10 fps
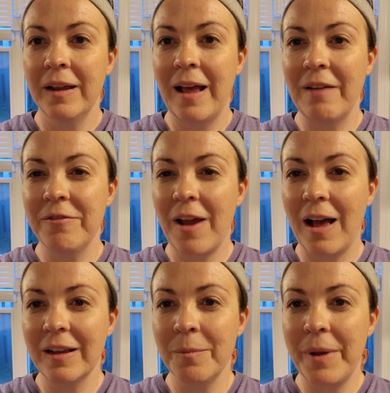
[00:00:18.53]
have
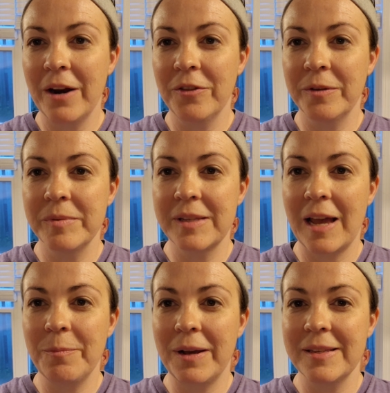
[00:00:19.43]
not compared them
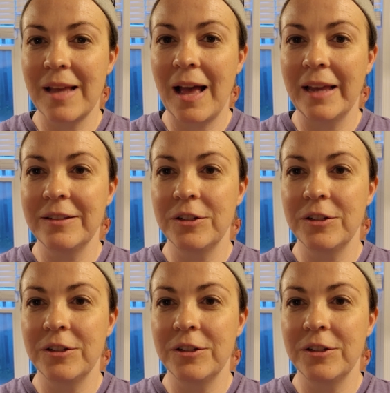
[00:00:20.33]
side by side